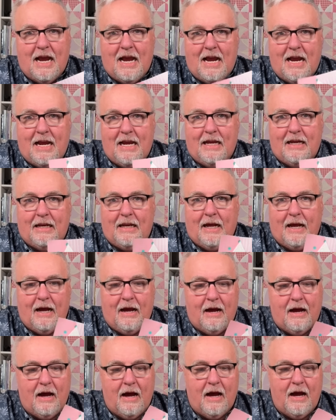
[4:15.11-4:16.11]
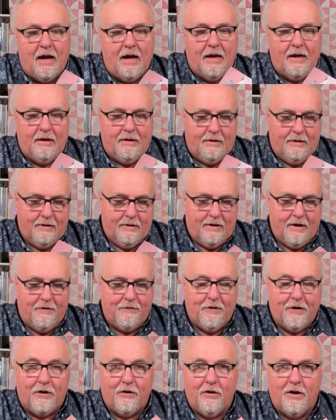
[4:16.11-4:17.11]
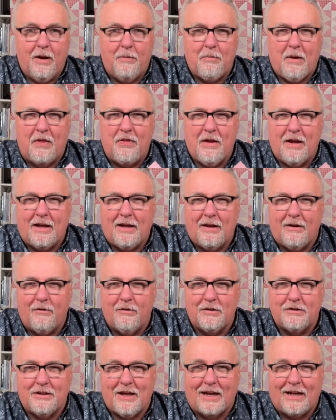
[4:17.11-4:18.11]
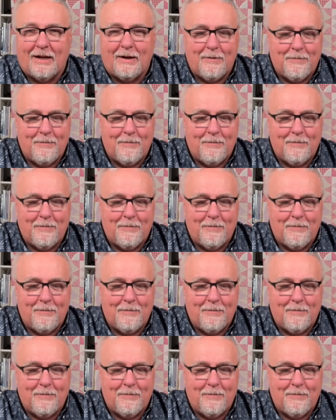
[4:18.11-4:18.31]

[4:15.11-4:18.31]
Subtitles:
And I figured up, I think there was like,